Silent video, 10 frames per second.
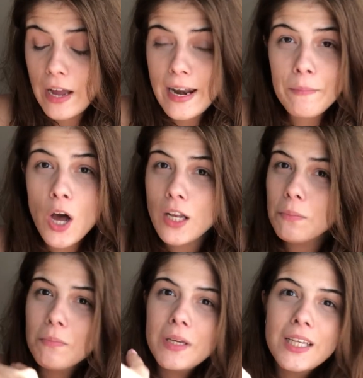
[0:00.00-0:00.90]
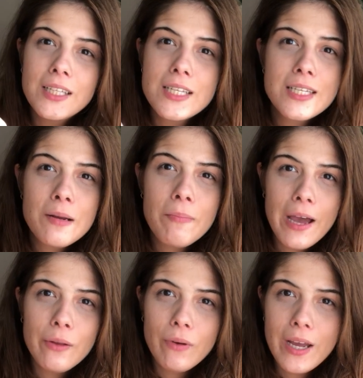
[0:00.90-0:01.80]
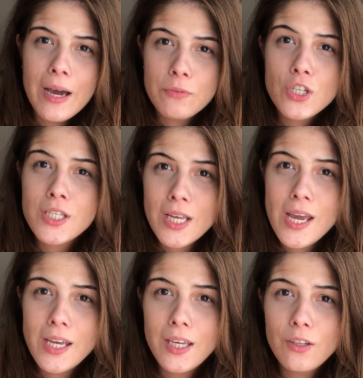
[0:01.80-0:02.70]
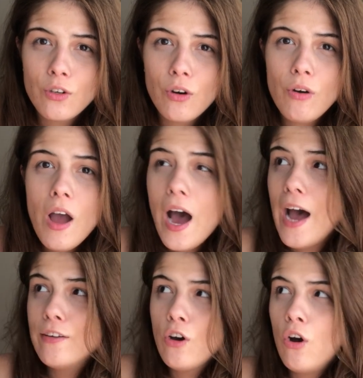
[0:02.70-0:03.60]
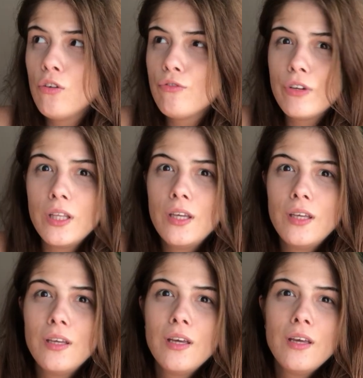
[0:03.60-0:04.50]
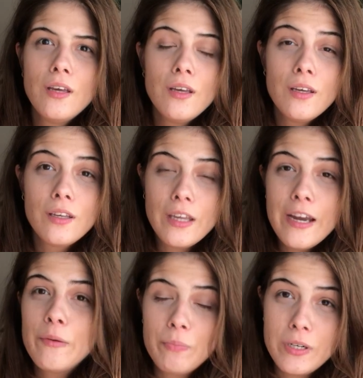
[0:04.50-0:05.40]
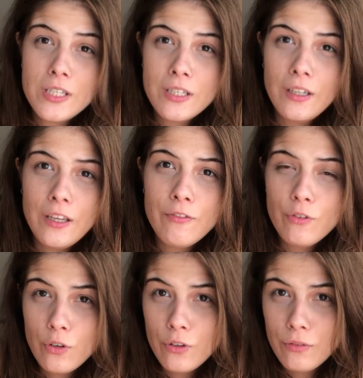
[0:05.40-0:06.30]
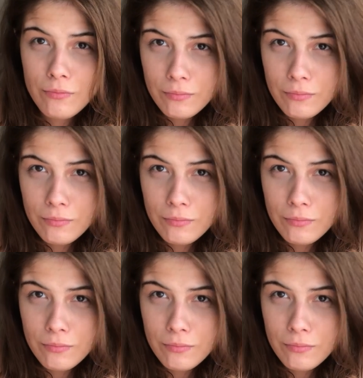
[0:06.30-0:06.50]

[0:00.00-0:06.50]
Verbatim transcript: And I'm not meaning this in a bad way. I'm just saying it, you know, I don't really care personally for